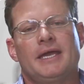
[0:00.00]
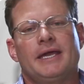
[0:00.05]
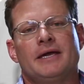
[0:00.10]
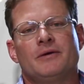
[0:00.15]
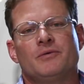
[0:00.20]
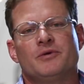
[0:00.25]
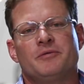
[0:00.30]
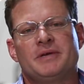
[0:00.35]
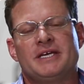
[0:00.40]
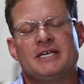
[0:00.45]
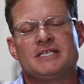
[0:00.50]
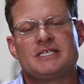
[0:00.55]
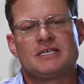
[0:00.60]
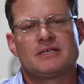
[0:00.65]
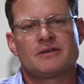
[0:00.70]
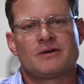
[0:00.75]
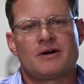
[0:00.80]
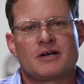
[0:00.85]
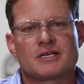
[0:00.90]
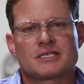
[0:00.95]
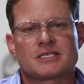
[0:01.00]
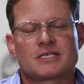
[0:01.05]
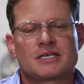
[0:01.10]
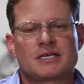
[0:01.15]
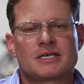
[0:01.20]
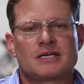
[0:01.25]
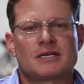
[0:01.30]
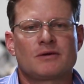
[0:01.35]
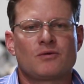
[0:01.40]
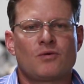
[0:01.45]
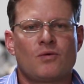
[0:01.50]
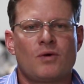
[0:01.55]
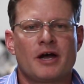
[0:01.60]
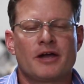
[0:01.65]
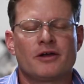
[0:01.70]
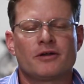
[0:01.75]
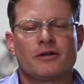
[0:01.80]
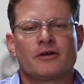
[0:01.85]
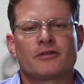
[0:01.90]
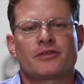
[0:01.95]
It would be easy to ask
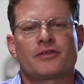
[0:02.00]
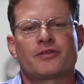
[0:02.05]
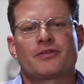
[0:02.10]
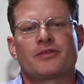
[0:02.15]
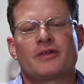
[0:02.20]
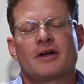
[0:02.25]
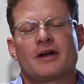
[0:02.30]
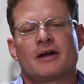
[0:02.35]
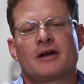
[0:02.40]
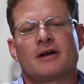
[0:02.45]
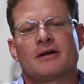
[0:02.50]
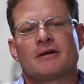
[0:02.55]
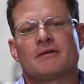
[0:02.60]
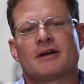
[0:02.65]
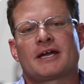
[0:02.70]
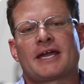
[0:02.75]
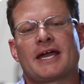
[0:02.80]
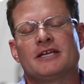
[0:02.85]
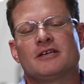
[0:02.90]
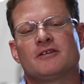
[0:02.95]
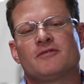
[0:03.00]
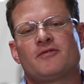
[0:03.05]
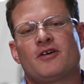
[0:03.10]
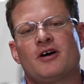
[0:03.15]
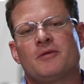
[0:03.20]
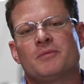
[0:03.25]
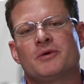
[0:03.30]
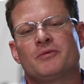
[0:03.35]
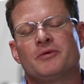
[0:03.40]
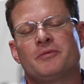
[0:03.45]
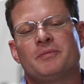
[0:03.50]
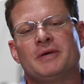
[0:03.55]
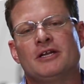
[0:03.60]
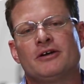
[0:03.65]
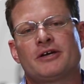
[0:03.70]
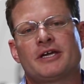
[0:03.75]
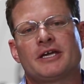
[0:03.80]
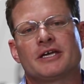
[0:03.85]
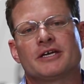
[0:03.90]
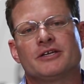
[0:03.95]
why on earth a Kenyan farmer would be
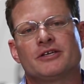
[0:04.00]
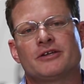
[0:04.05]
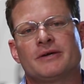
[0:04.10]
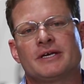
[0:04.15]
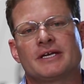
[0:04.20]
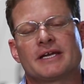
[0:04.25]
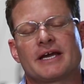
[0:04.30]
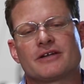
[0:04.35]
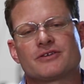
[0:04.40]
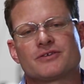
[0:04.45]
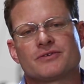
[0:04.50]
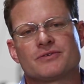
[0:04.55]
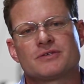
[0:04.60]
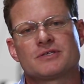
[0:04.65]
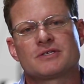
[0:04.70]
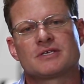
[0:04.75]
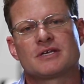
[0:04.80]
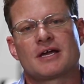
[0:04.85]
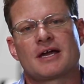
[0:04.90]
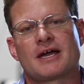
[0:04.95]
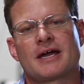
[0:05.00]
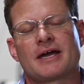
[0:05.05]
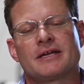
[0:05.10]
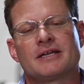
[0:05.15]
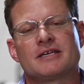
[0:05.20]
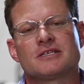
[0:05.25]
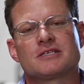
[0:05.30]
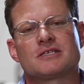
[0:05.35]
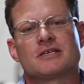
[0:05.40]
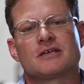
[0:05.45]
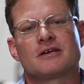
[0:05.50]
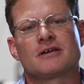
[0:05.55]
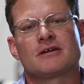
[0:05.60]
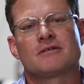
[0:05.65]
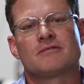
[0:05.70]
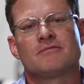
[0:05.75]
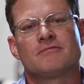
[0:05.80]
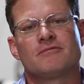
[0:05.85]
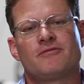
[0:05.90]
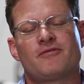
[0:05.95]
looking at doing naturals, and it's
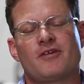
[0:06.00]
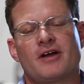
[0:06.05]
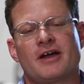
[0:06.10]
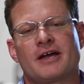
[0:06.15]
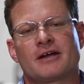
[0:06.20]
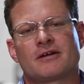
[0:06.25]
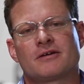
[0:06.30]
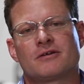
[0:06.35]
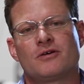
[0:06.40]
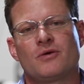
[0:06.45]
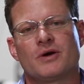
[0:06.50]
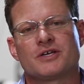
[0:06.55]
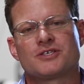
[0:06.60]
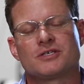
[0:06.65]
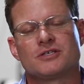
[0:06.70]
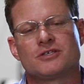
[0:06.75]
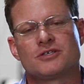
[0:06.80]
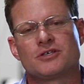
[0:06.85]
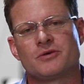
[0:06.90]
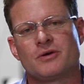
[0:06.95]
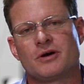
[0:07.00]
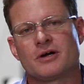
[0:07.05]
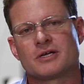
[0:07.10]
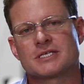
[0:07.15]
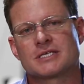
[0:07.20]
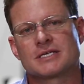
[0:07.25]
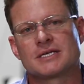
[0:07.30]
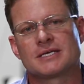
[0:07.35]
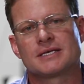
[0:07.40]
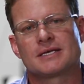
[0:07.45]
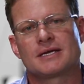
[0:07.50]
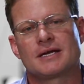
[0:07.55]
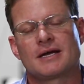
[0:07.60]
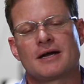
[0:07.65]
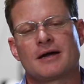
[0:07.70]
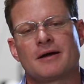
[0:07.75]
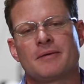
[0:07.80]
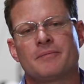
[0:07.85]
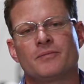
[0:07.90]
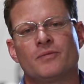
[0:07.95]
a fair question to ask.
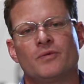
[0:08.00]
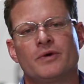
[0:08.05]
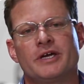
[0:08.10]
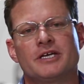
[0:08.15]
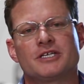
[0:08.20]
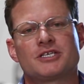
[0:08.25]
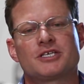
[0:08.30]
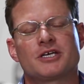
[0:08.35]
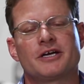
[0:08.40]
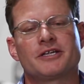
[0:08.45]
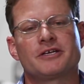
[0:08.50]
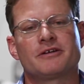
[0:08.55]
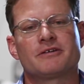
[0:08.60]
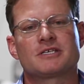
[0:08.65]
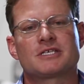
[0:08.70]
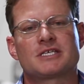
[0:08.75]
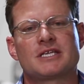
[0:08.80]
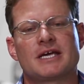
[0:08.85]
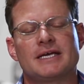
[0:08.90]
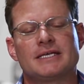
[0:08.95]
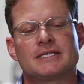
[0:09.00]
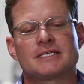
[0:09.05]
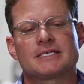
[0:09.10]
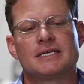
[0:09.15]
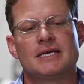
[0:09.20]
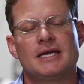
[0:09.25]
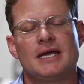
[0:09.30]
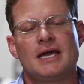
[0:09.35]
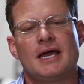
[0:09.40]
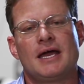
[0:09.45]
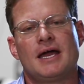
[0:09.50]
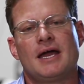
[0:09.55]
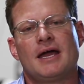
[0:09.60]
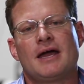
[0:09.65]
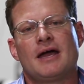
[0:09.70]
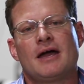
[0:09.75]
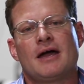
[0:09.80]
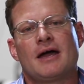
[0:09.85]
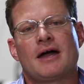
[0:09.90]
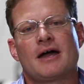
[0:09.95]
We at Chania Estate
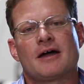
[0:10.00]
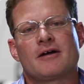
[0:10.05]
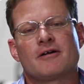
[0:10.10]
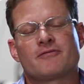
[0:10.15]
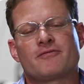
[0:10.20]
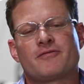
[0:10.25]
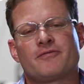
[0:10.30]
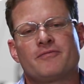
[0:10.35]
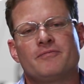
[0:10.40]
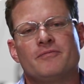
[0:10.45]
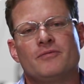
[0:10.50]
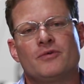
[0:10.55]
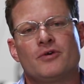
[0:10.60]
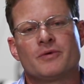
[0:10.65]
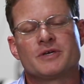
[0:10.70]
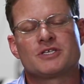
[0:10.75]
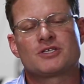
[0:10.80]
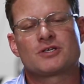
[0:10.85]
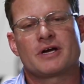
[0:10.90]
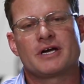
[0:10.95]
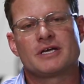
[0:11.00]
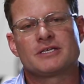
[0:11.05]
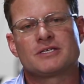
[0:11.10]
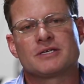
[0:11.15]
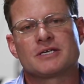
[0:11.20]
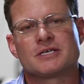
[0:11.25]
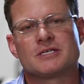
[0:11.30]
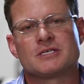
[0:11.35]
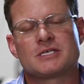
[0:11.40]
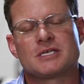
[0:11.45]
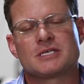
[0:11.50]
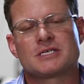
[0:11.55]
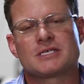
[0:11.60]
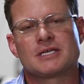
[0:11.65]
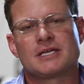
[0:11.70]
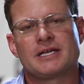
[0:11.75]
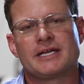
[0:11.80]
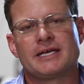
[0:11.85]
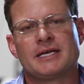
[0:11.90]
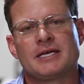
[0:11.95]
have always tried to
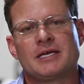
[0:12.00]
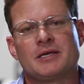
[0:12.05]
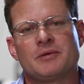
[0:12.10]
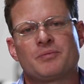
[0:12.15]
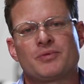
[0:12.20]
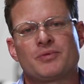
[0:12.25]
consistently